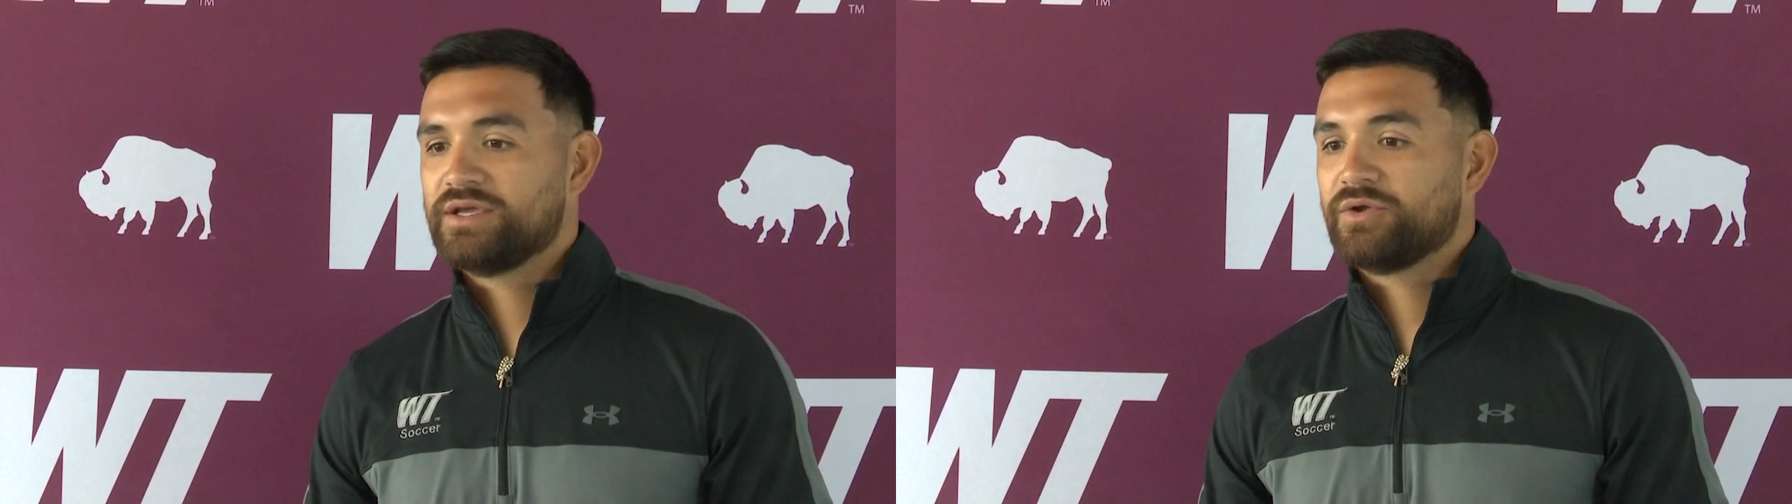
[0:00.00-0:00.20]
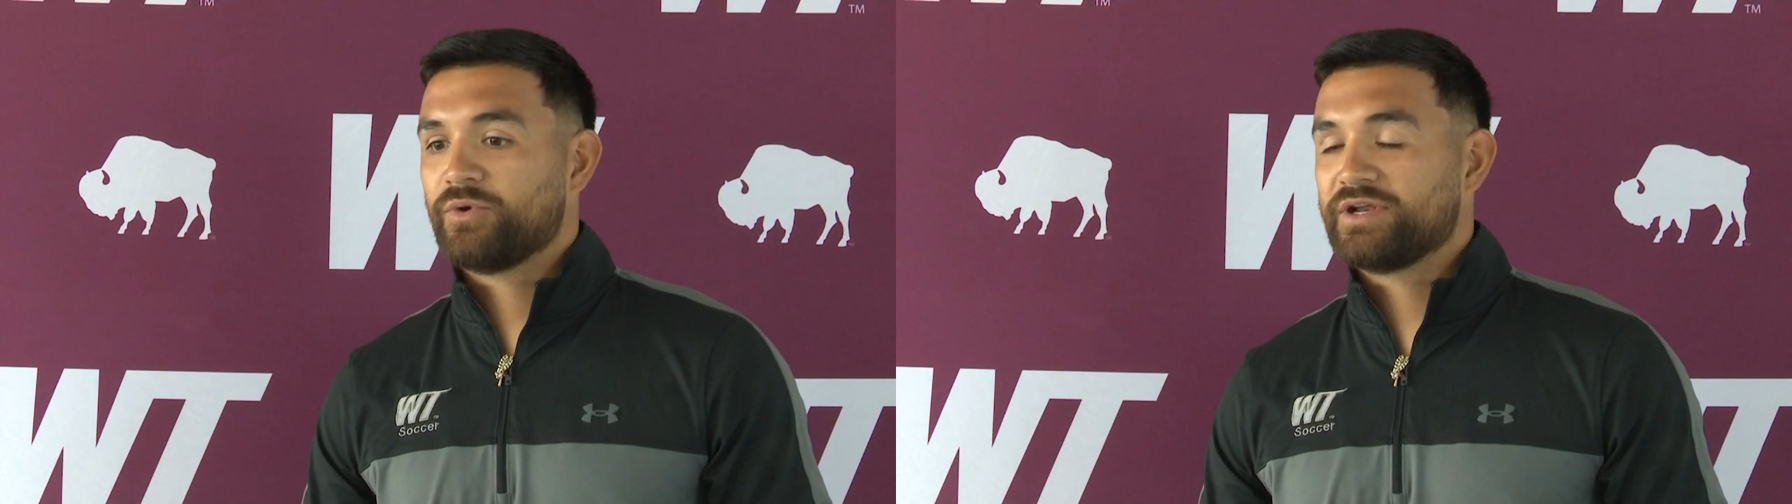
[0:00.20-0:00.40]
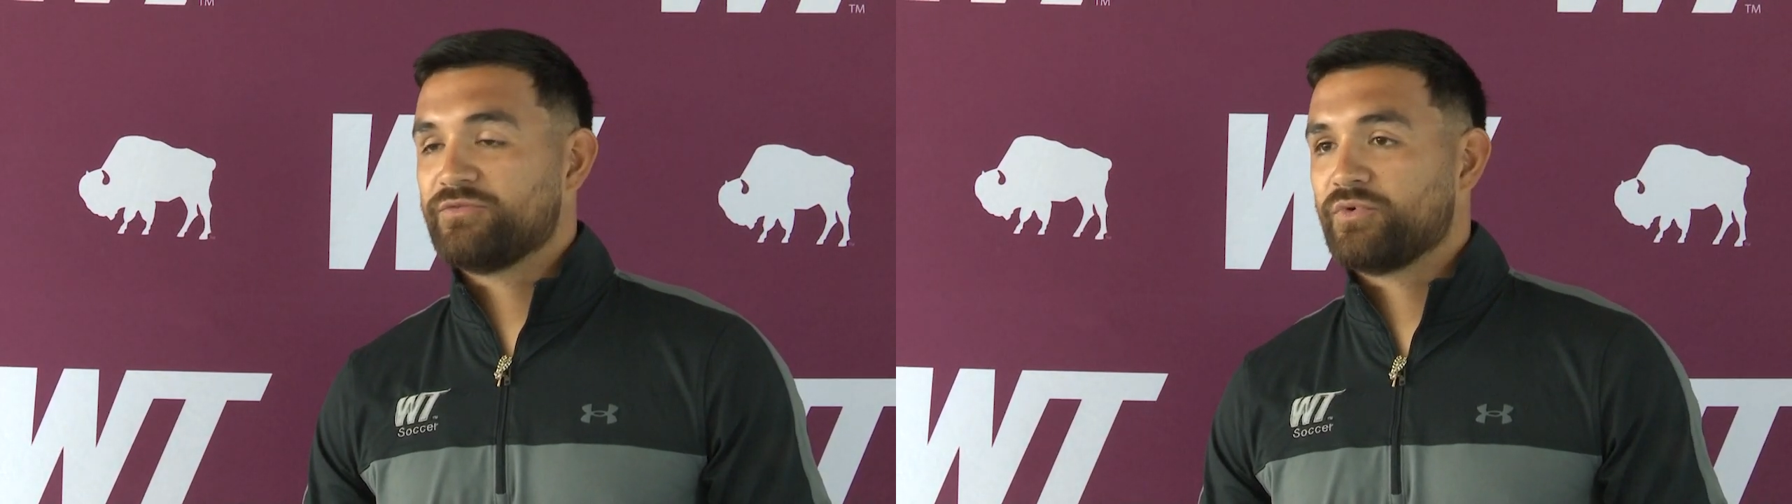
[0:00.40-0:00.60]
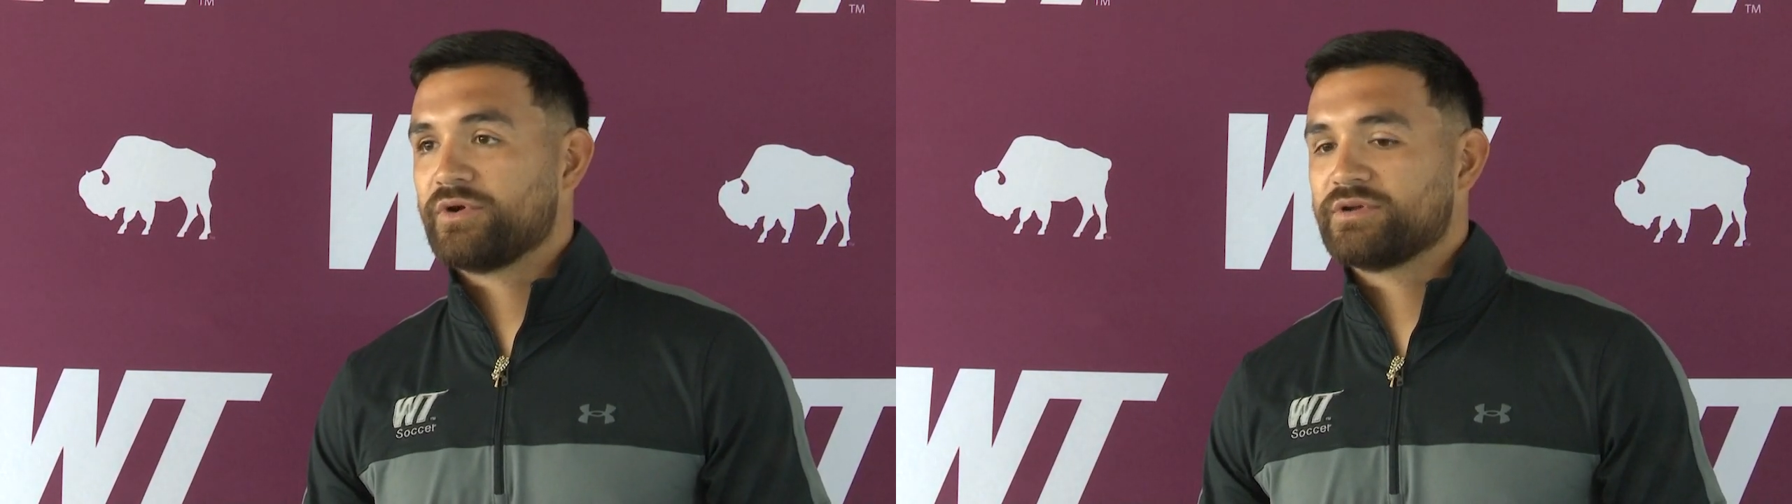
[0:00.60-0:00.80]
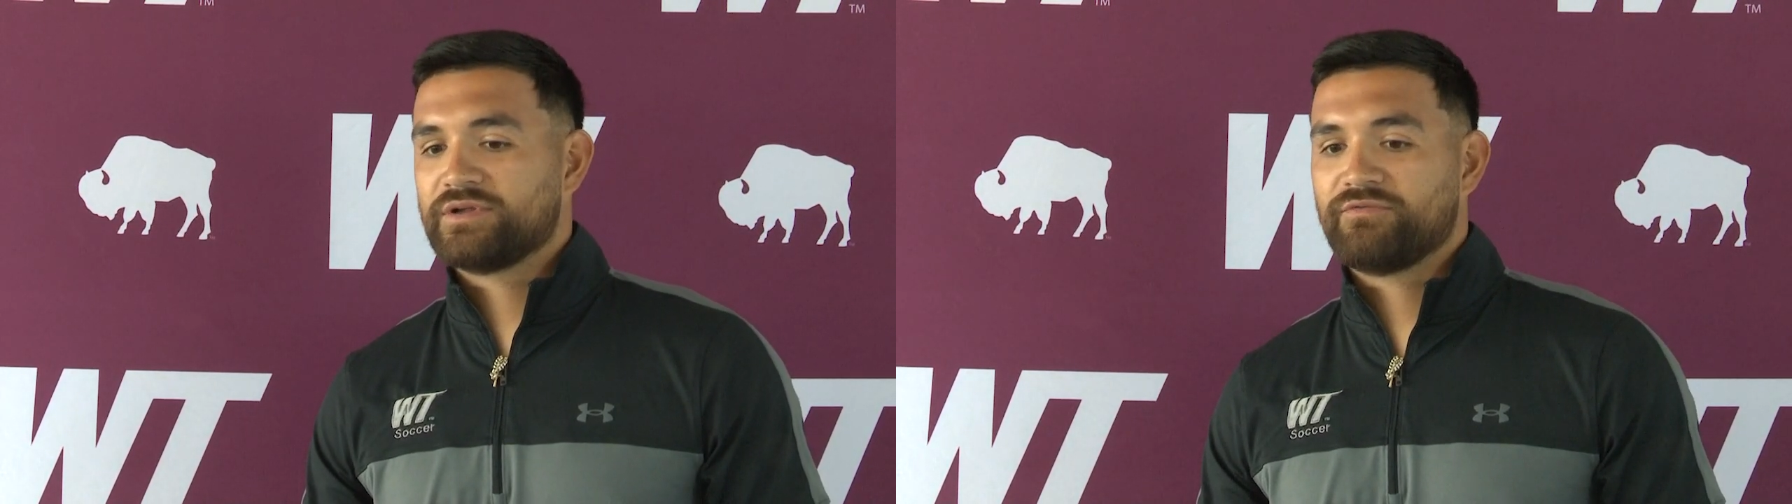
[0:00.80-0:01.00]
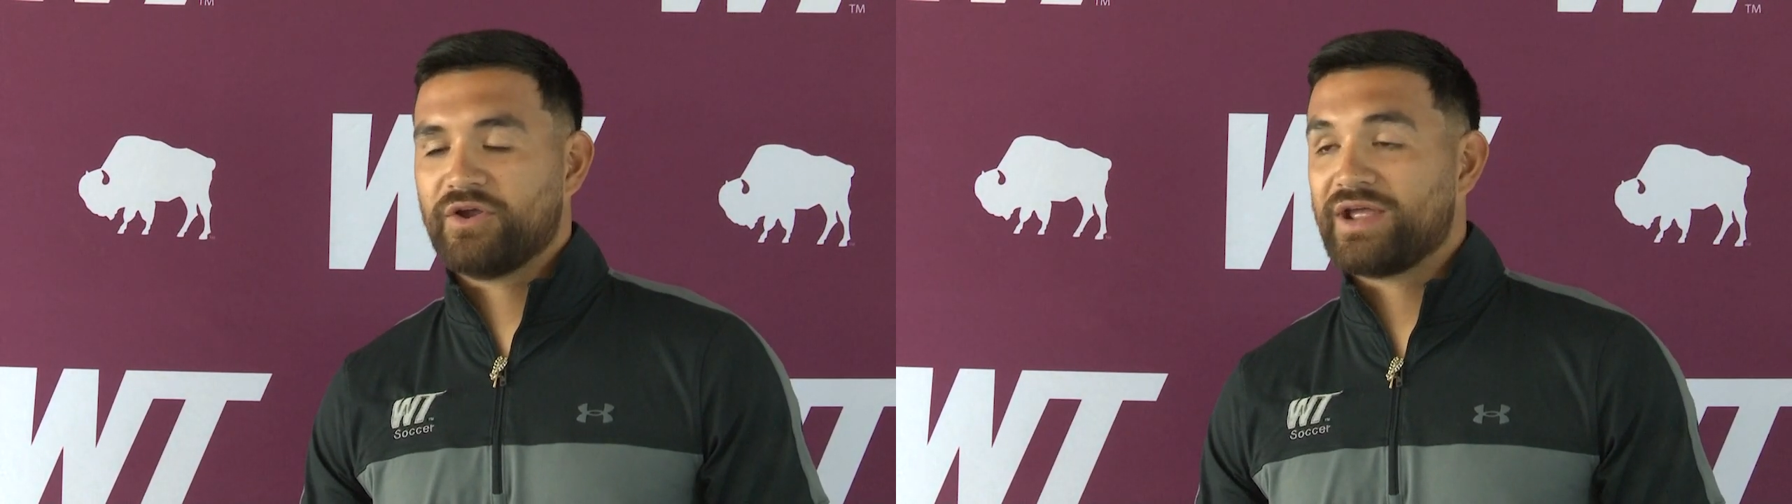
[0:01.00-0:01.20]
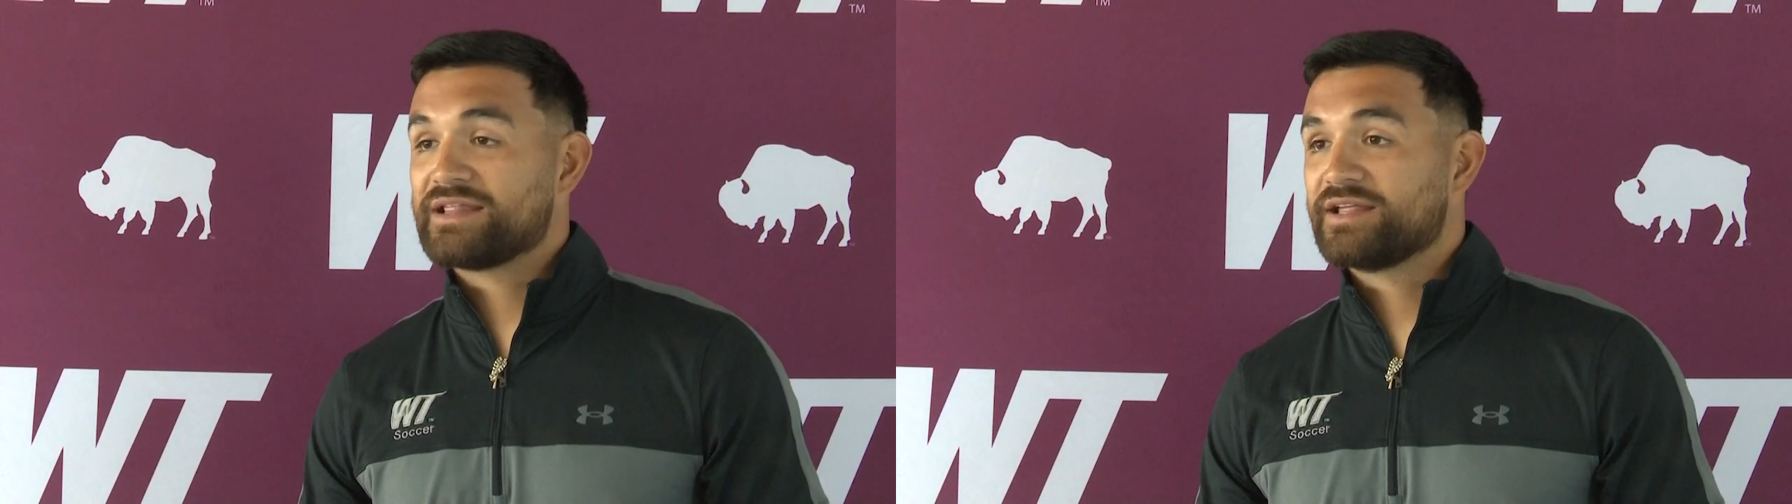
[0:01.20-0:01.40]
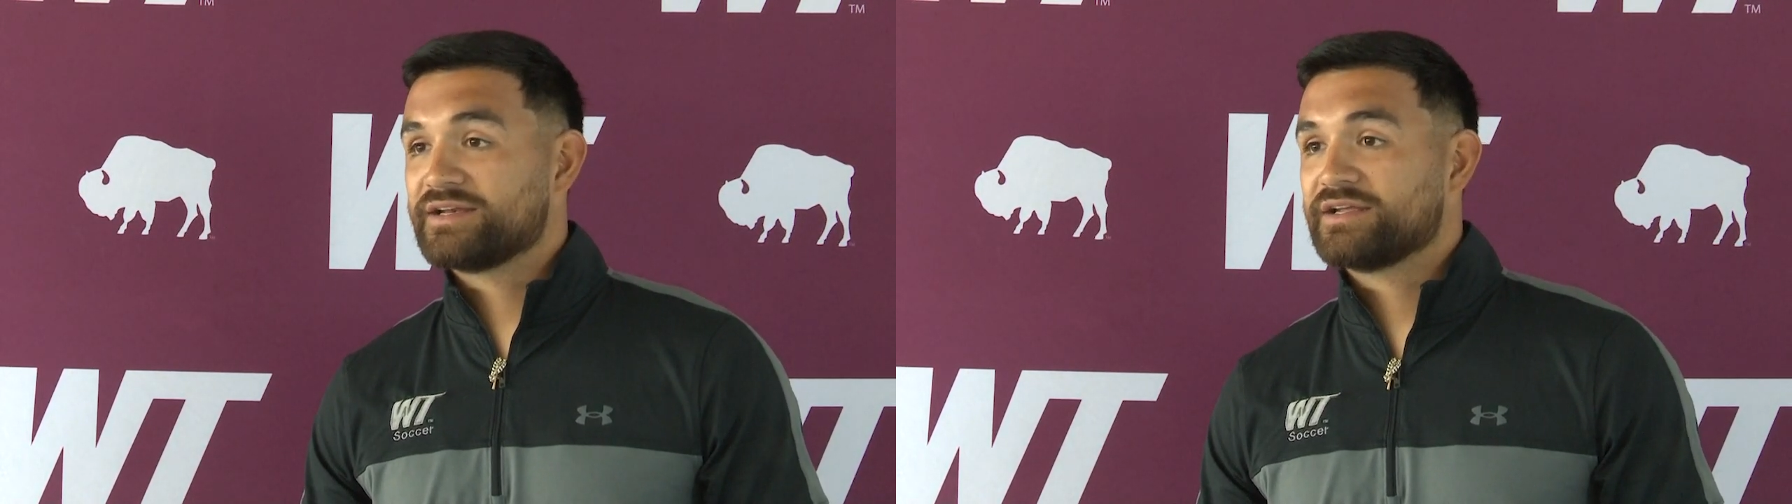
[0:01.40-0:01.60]
ready for a very
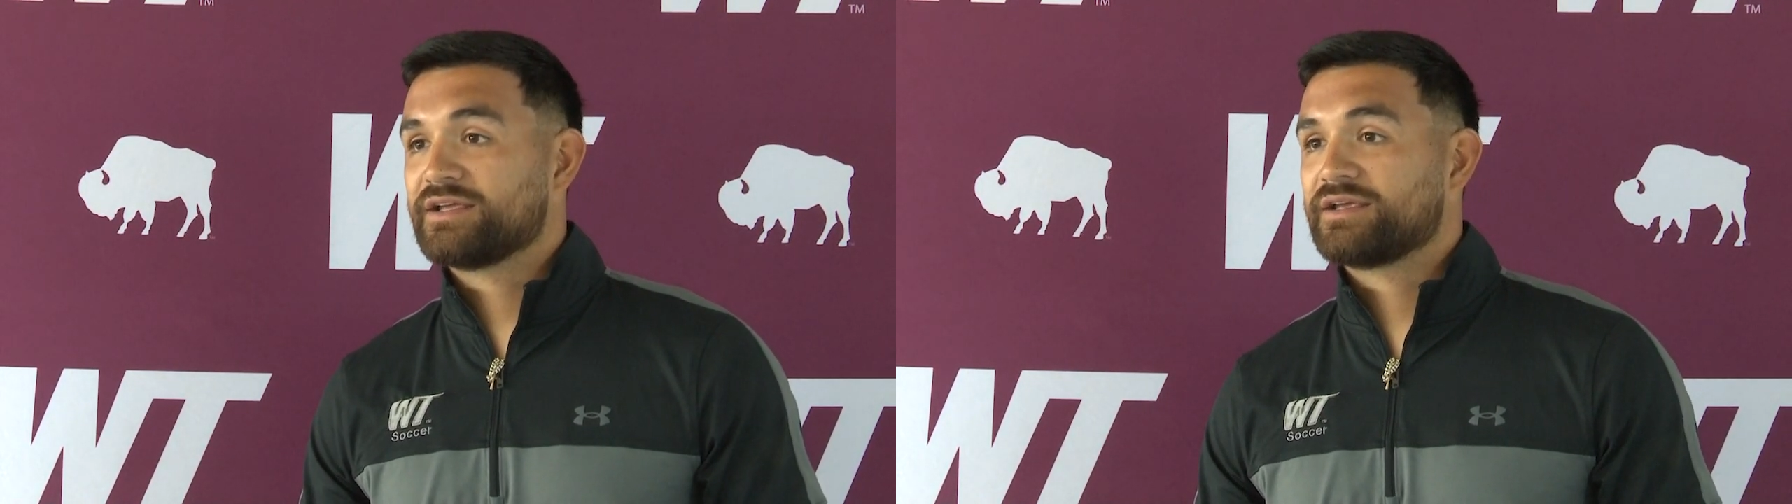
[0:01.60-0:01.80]
athletic,